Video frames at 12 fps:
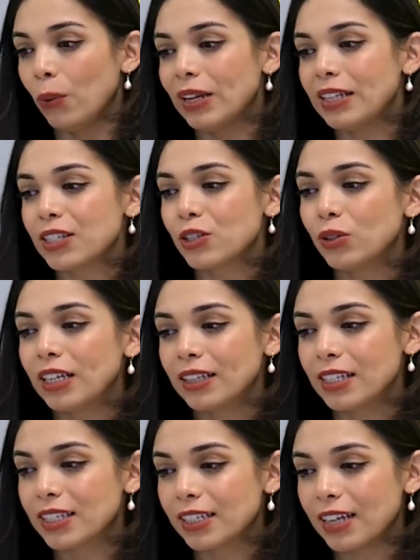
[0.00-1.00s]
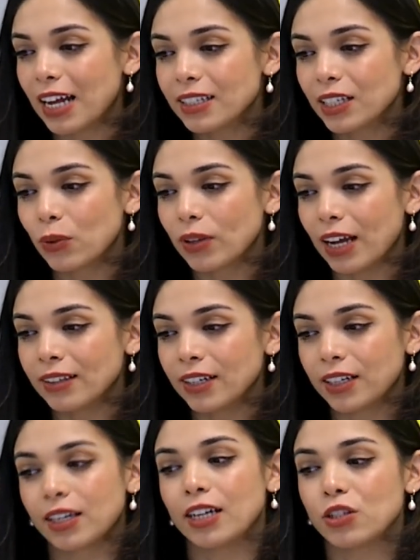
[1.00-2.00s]
When a student is granted with
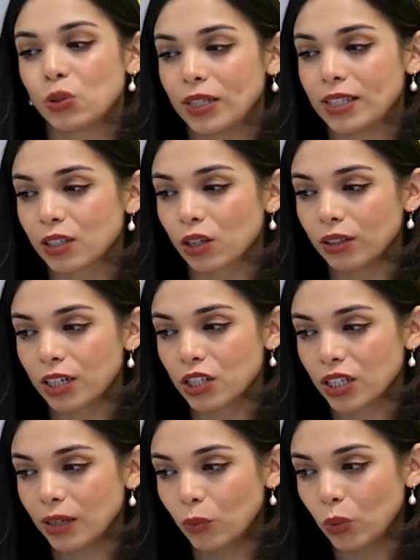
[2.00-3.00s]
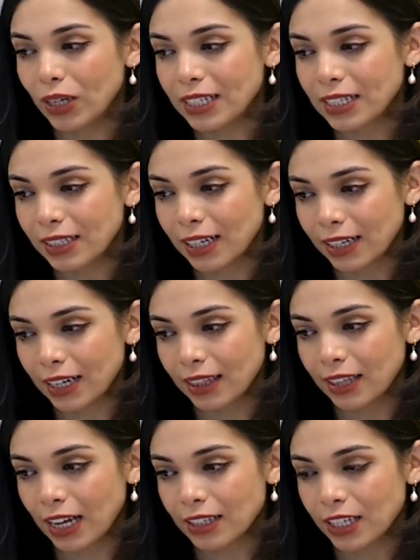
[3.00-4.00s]
undergraduate scholarship, what is the
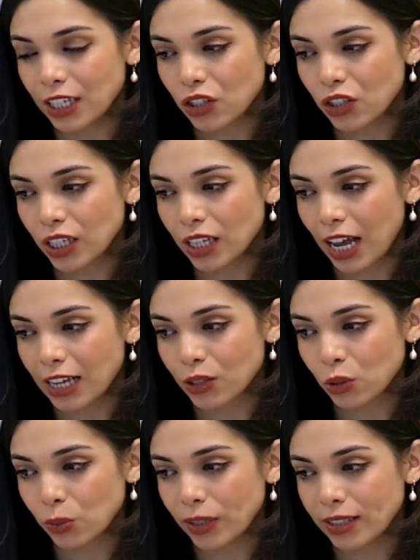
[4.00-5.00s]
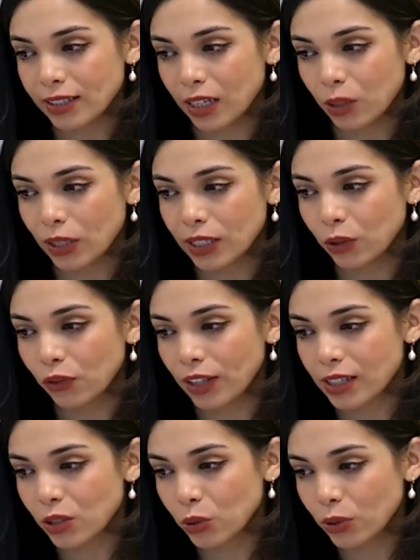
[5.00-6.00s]
grade that she has to maintain? What if
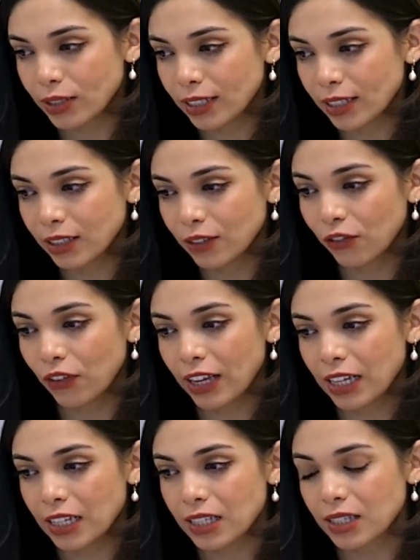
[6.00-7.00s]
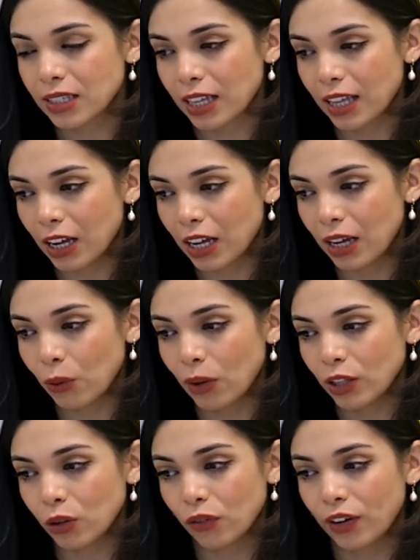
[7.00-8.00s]
a student fails
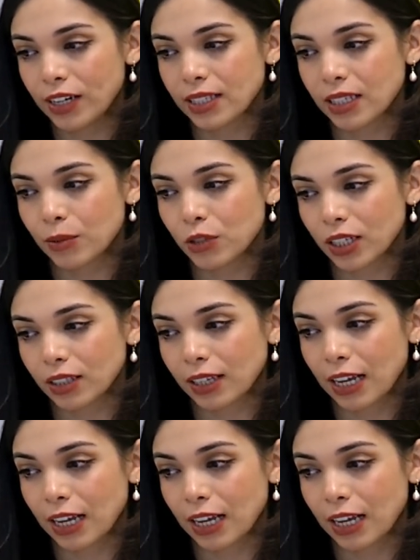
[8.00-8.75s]
one of her subjects?